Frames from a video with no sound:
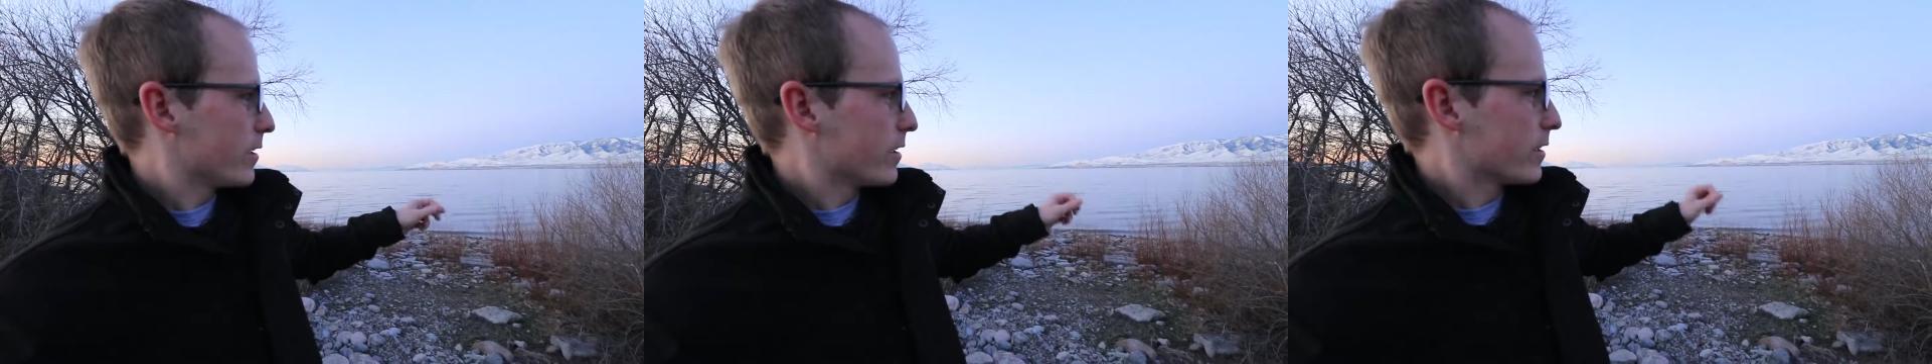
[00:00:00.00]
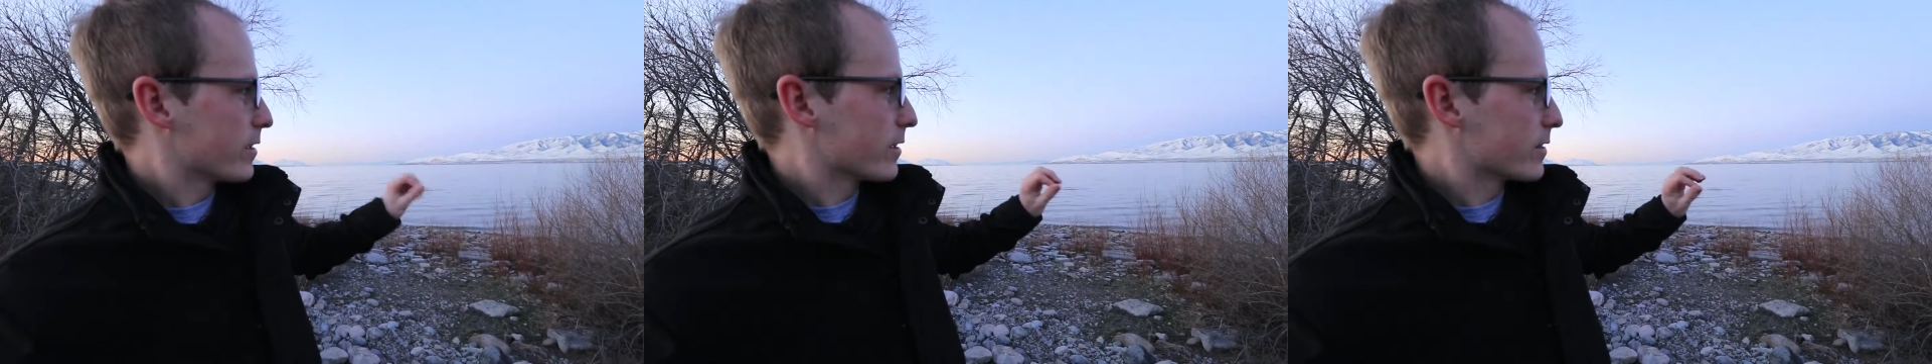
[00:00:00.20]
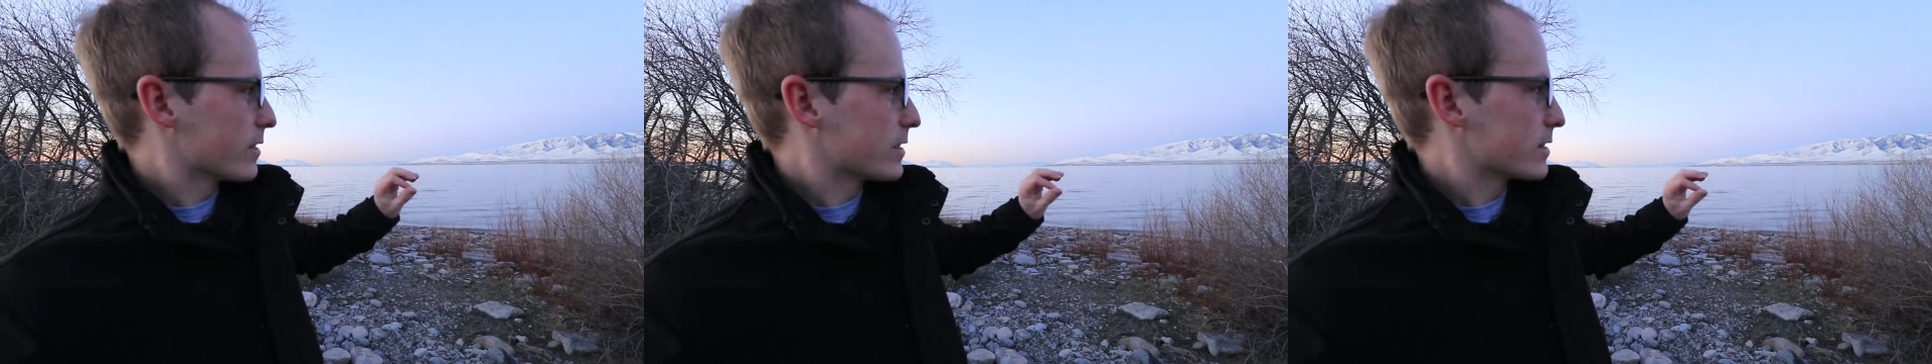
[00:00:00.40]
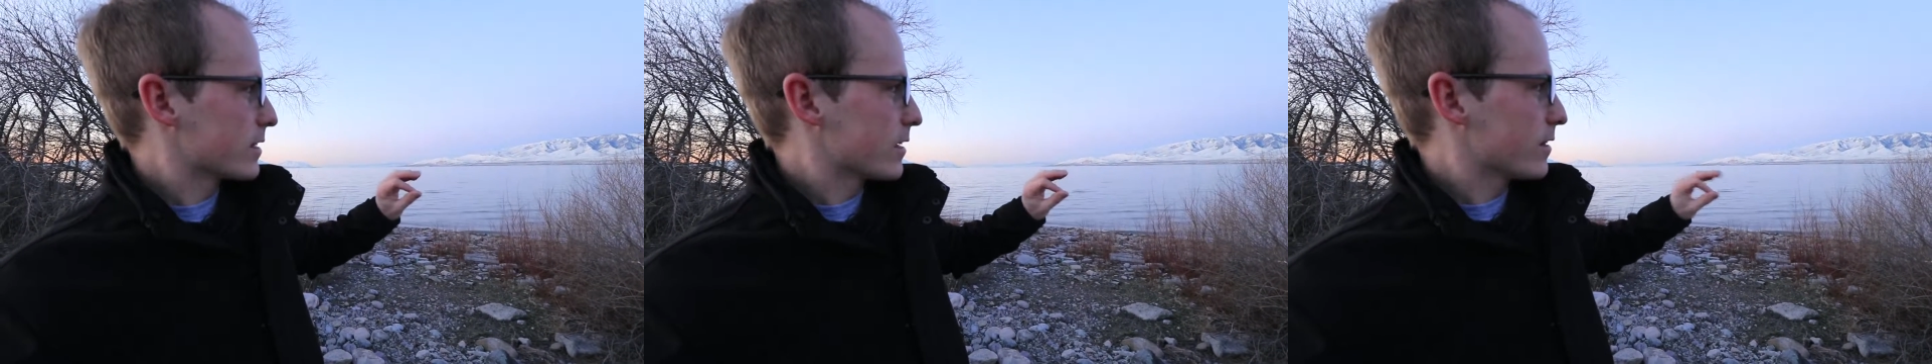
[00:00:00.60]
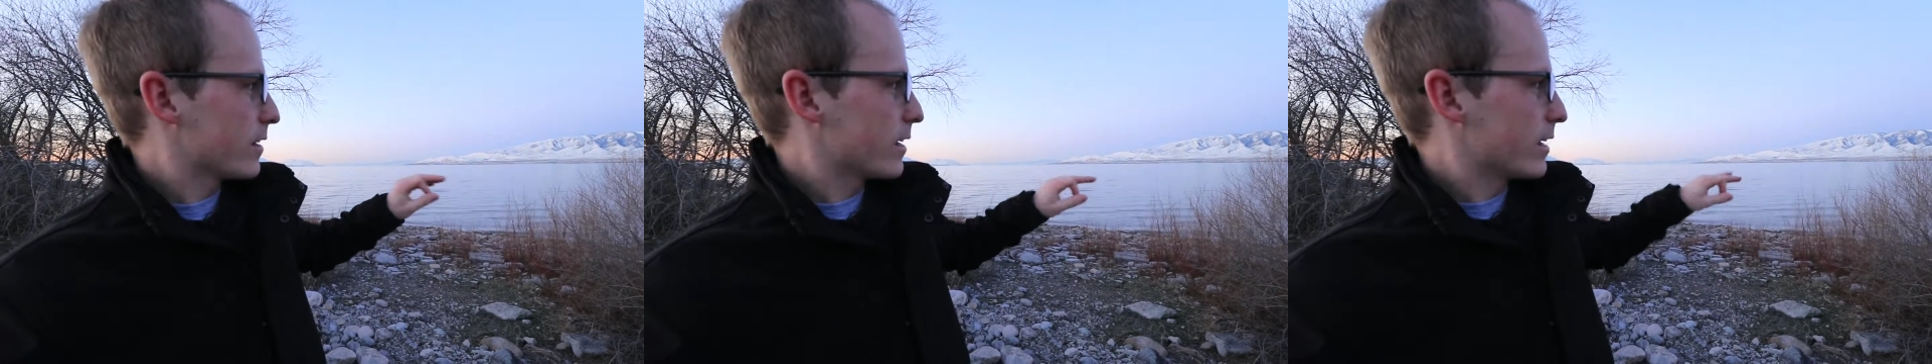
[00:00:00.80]
and get the
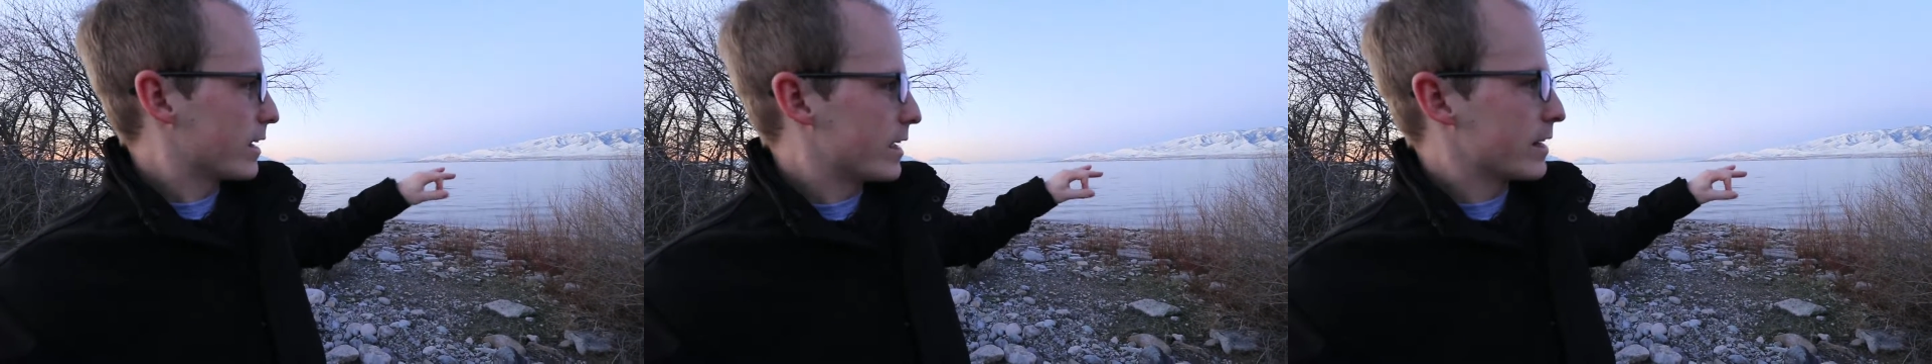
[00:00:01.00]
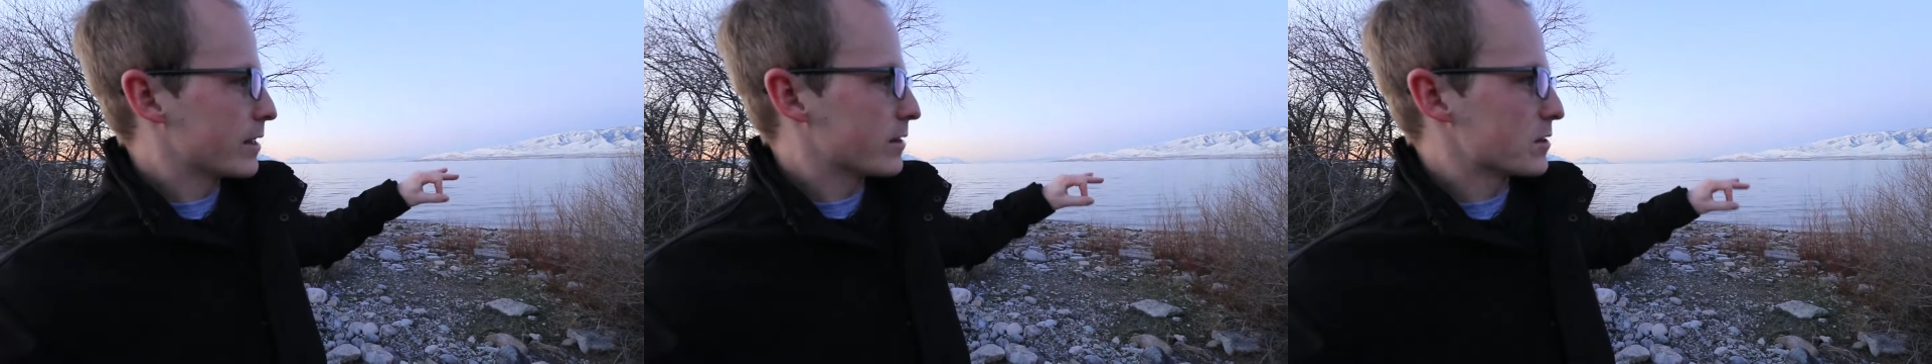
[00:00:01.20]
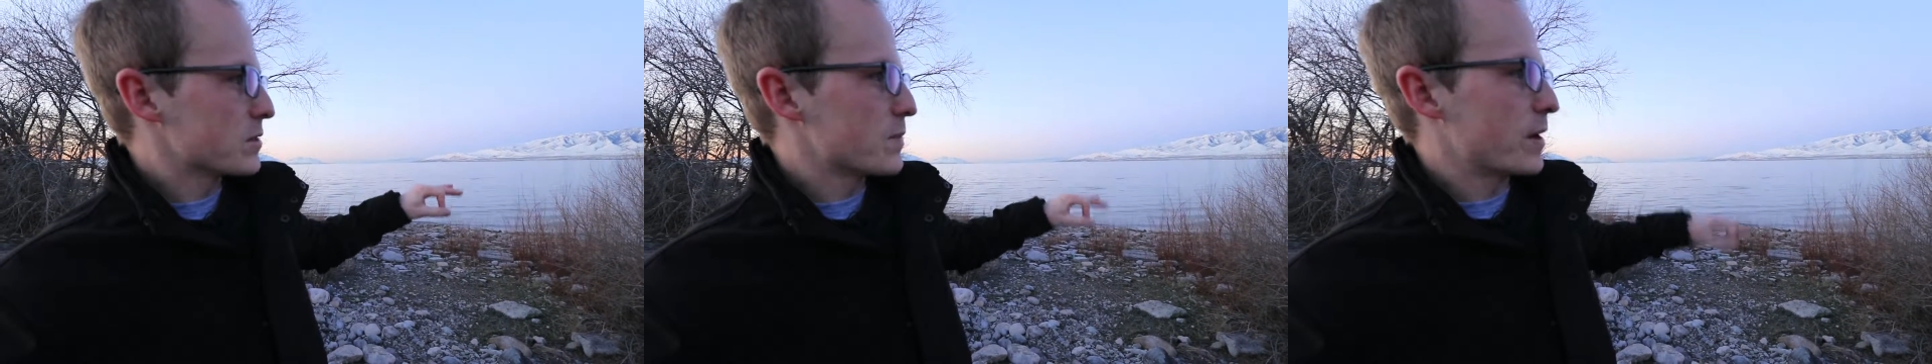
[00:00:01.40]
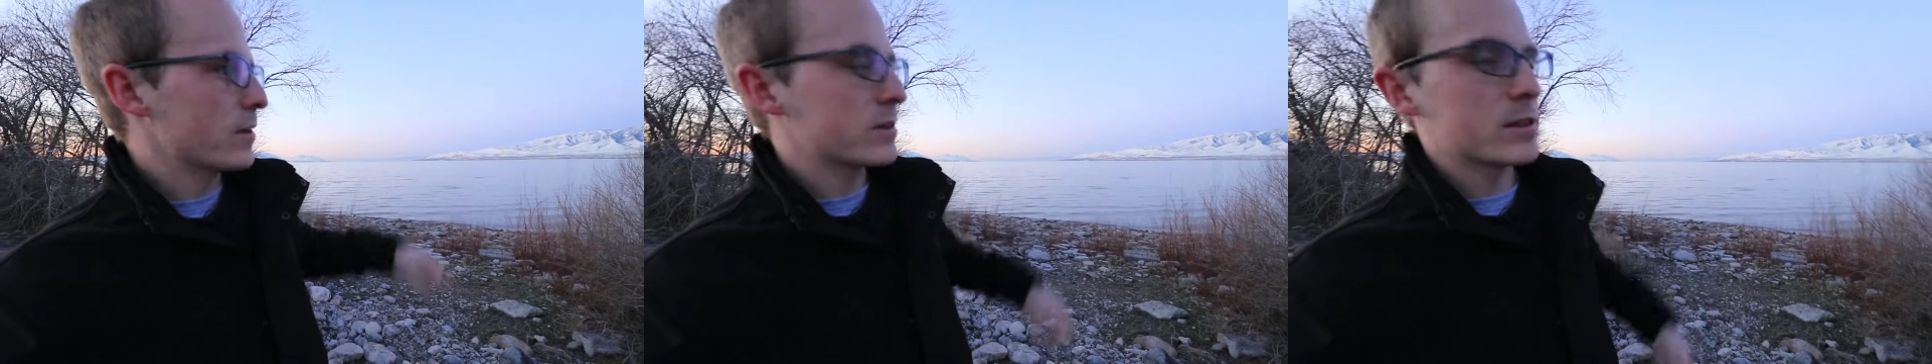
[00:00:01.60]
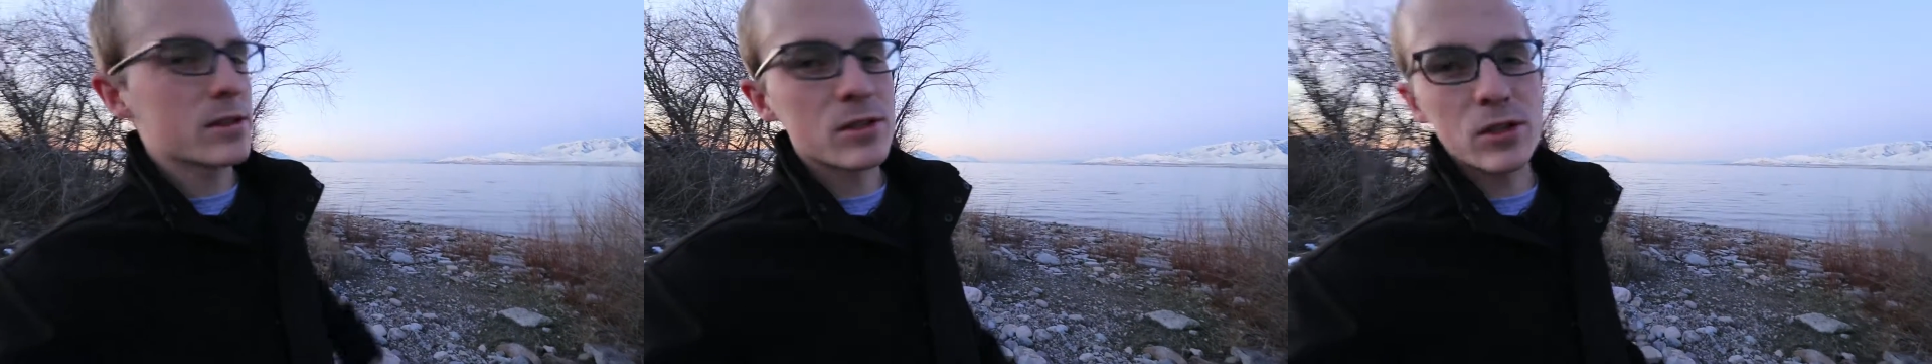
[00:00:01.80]
sunlight hitting those
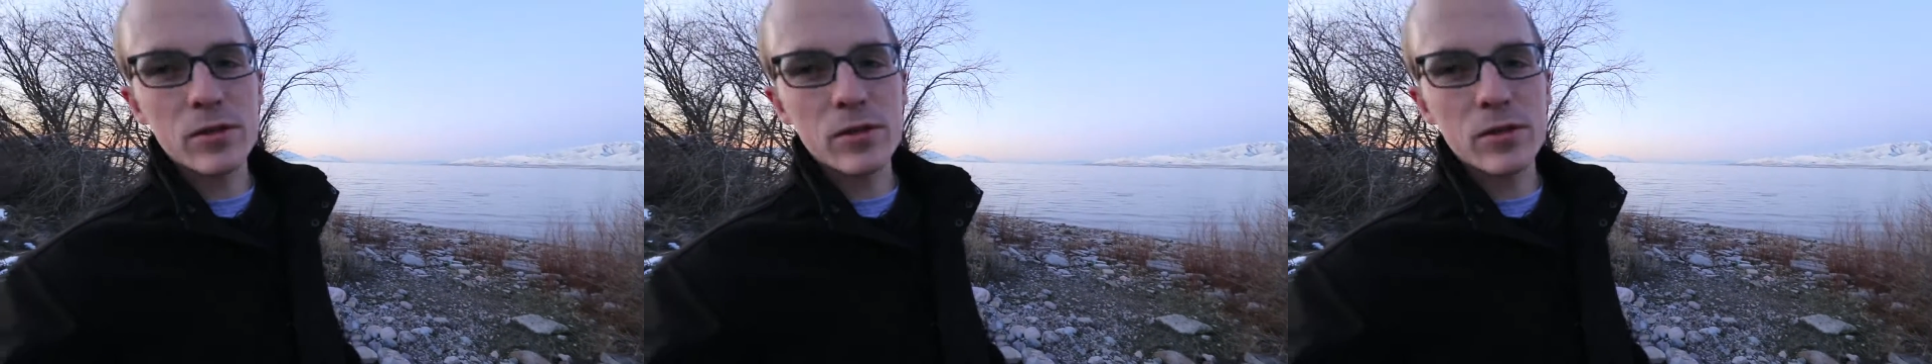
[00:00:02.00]
mountains